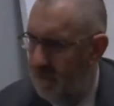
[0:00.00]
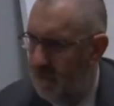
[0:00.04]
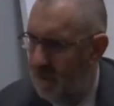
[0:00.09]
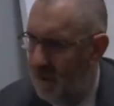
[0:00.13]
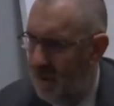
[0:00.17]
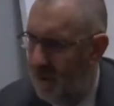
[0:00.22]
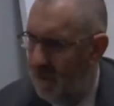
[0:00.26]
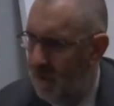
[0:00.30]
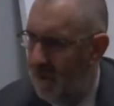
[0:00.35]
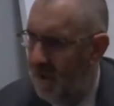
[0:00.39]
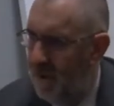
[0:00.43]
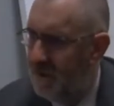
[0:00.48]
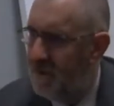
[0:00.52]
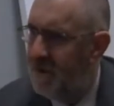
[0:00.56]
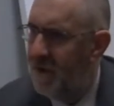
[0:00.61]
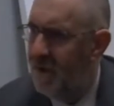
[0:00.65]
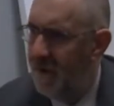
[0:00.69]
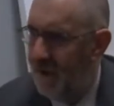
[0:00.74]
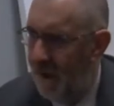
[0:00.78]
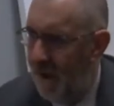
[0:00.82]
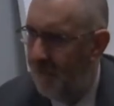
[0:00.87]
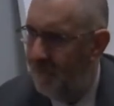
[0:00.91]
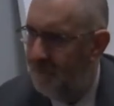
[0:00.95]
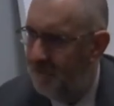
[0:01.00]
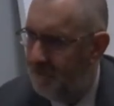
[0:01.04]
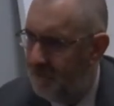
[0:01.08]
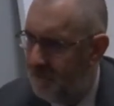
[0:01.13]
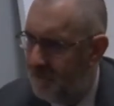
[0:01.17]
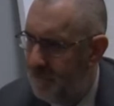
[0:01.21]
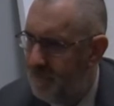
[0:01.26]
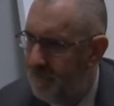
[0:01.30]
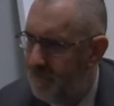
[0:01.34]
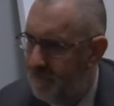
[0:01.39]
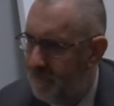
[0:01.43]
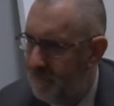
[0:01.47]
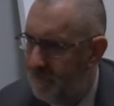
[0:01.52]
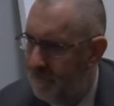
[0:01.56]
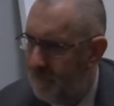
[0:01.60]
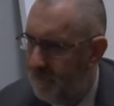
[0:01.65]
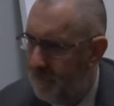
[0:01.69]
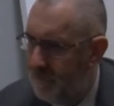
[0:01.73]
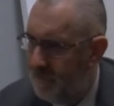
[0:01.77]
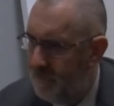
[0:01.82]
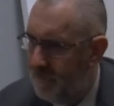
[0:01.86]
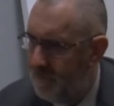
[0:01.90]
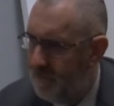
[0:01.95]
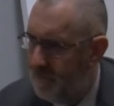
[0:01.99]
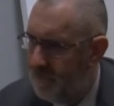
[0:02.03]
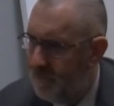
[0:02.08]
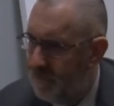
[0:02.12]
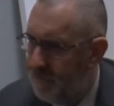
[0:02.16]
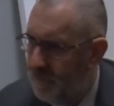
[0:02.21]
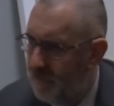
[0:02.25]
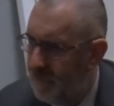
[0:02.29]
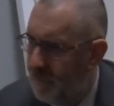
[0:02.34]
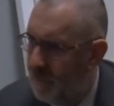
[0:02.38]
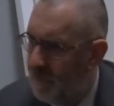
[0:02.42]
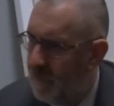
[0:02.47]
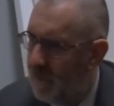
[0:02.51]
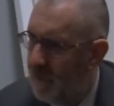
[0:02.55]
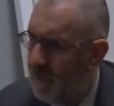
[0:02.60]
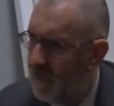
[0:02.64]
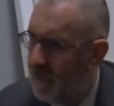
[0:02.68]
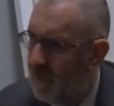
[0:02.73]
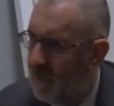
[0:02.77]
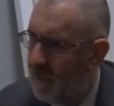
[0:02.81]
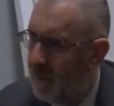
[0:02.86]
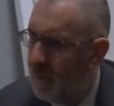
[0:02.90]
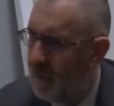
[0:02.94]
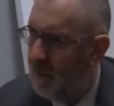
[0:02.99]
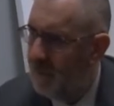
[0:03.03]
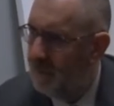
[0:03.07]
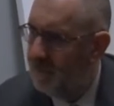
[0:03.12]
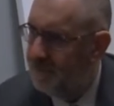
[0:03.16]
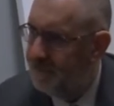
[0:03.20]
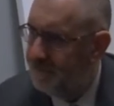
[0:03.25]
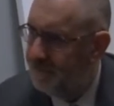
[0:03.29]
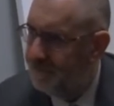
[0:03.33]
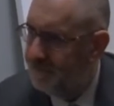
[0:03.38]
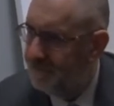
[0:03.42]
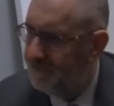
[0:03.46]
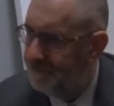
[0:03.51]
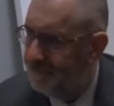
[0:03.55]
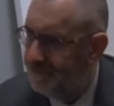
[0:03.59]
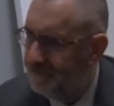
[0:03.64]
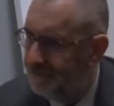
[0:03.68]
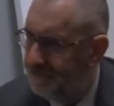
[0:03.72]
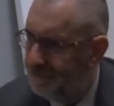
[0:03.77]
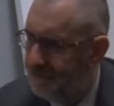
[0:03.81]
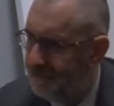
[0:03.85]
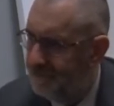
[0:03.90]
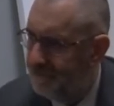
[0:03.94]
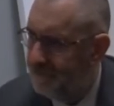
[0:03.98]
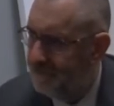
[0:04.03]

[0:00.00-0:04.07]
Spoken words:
local environment, in its community. At the moment, they're